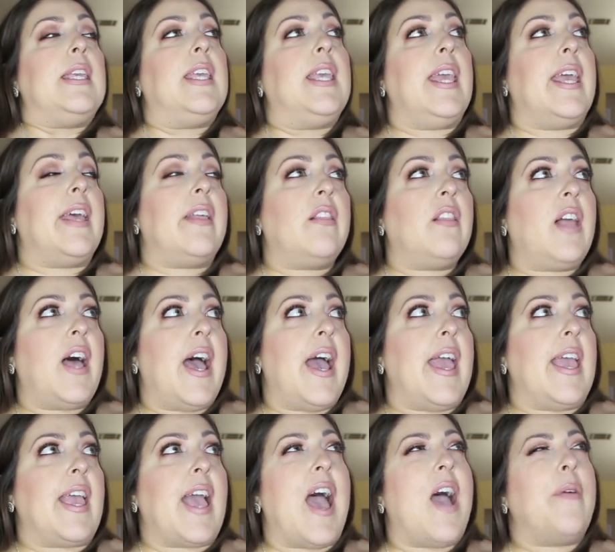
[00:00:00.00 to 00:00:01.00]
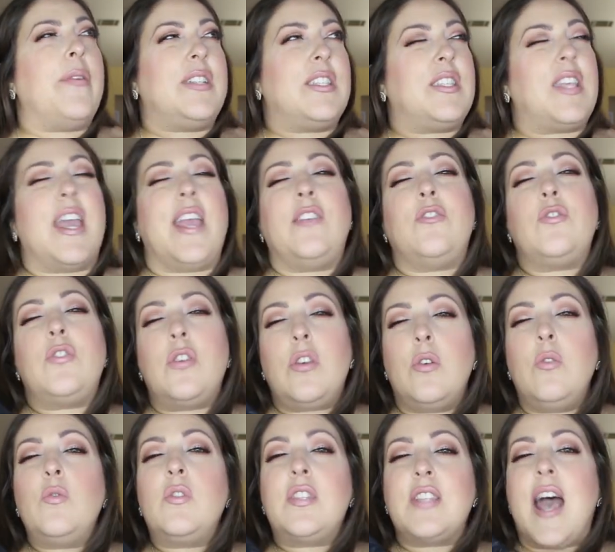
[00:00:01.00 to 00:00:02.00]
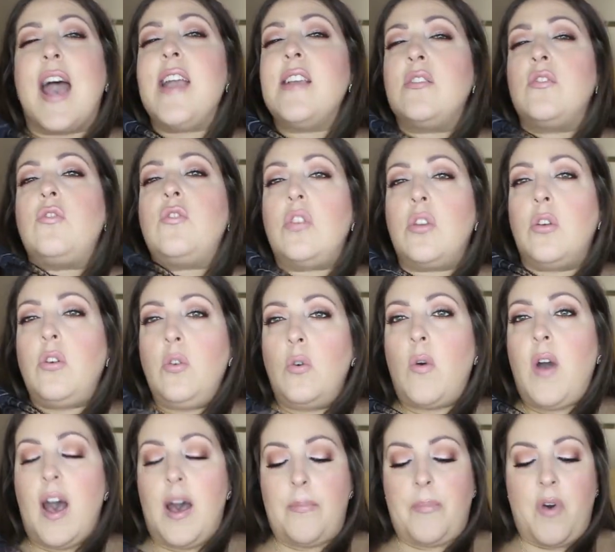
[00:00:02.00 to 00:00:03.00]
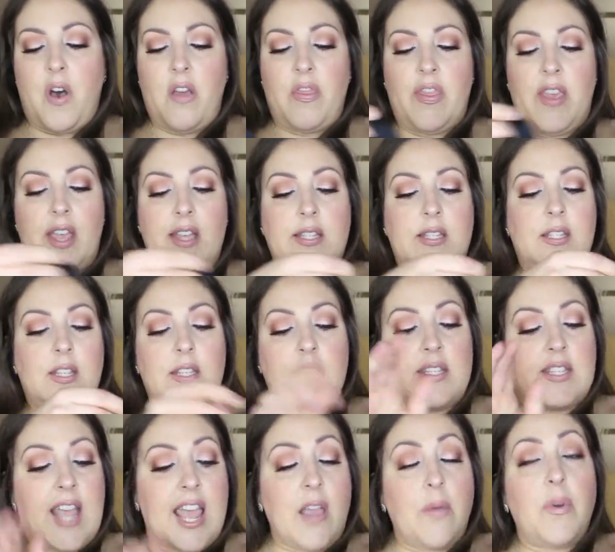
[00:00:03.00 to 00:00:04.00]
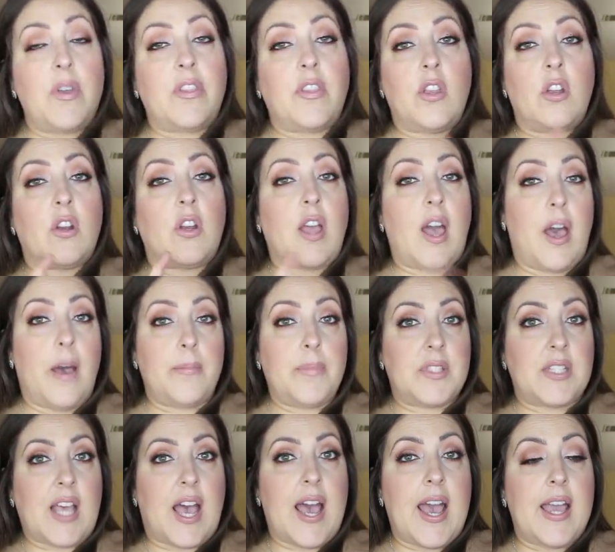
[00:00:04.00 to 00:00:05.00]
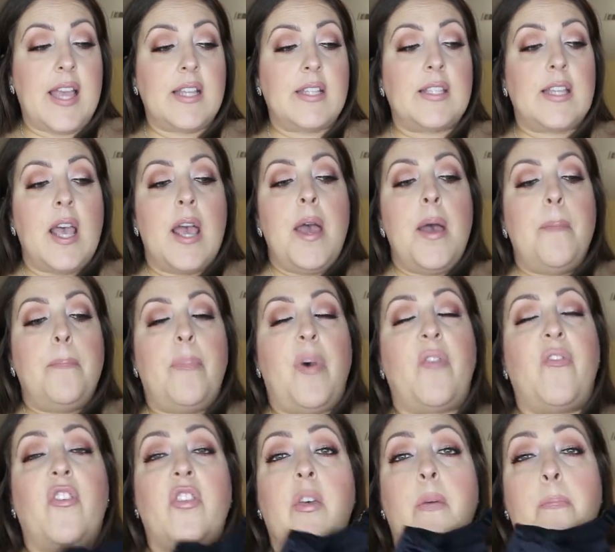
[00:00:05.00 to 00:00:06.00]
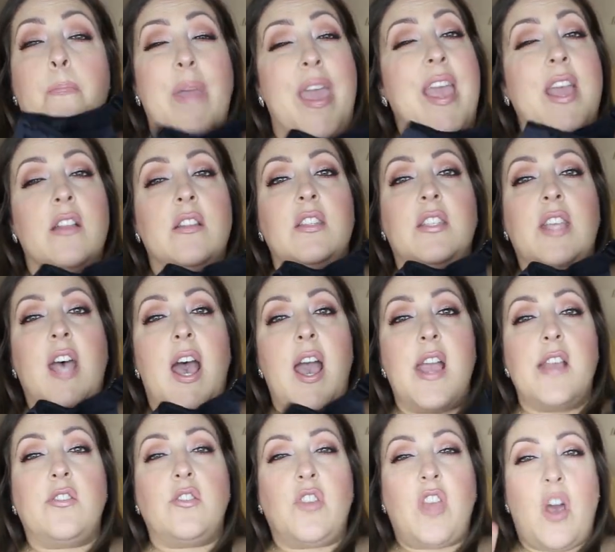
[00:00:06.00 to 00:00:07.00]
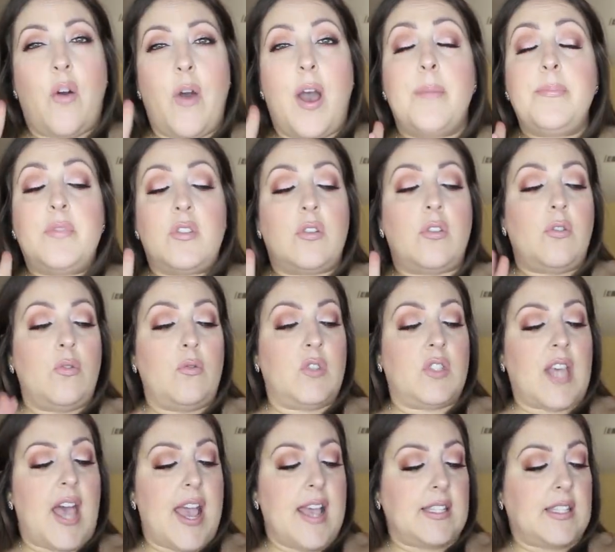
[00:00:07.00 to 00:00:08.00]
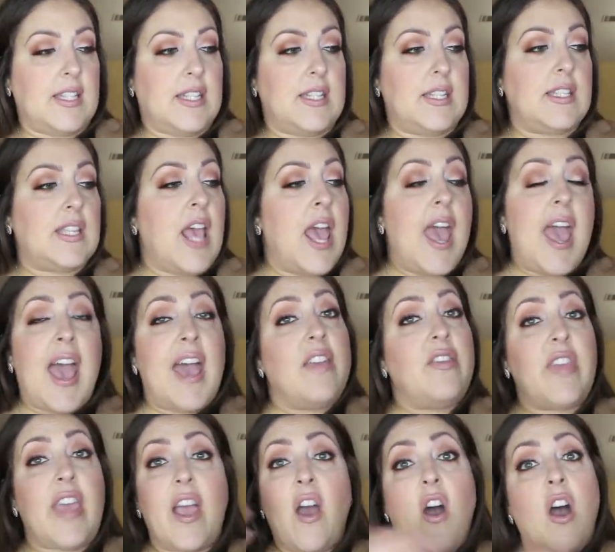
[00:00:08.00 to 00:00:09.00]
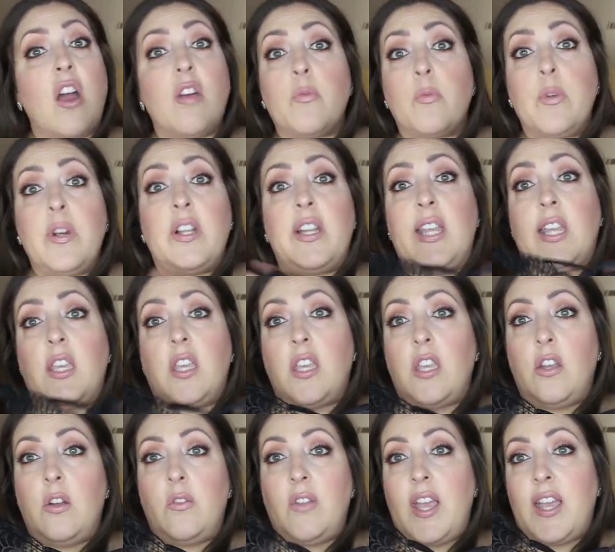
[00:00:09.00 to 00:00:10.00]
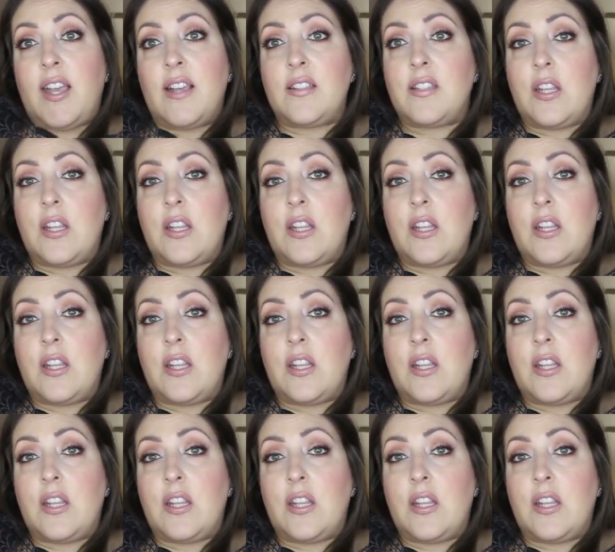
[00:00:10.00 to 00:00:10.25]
get like, I would say size 2 up on this. Stay with your cup size, but for the band size, go up 2 sizes. And they are really cute. Like I